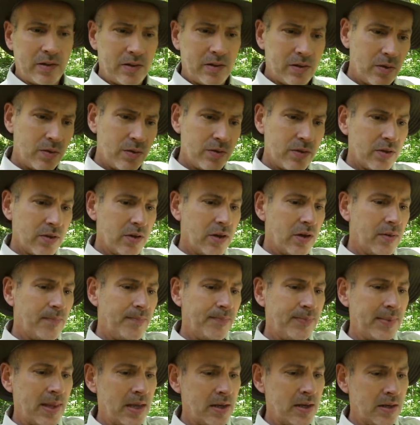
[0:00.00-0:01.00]
Close it up,
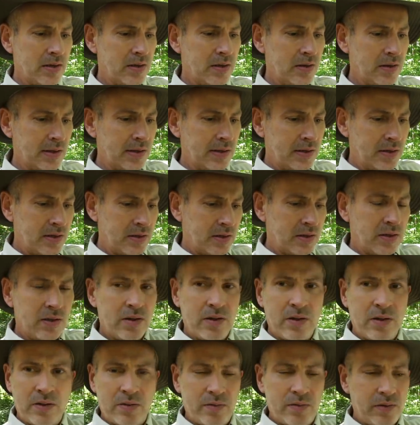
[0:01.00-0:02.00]

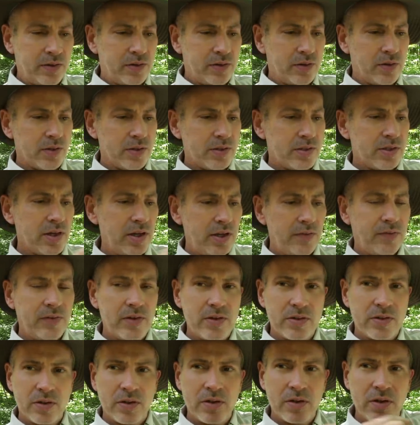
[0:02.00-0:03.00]
make sure the
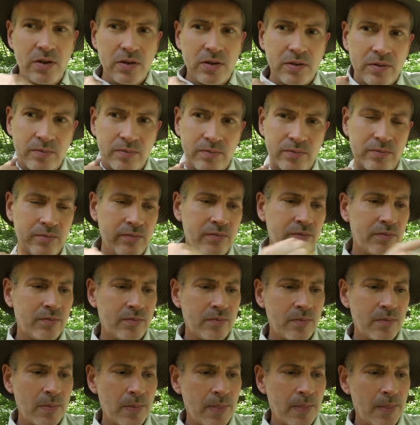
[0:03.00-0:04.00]
safety's on.
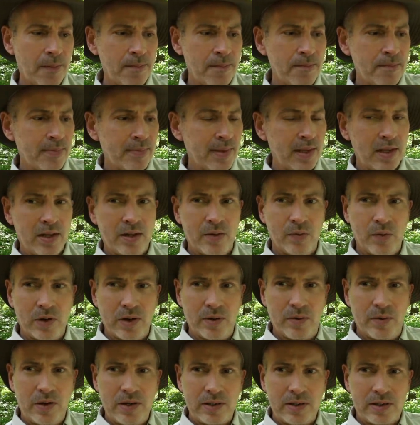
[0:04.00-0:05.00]
When
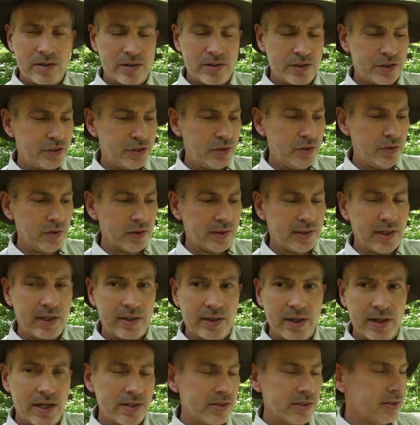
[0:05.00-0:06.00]
I want to shoot, I
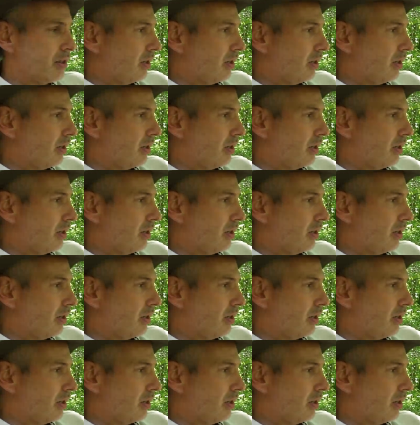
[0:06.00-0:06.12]
take that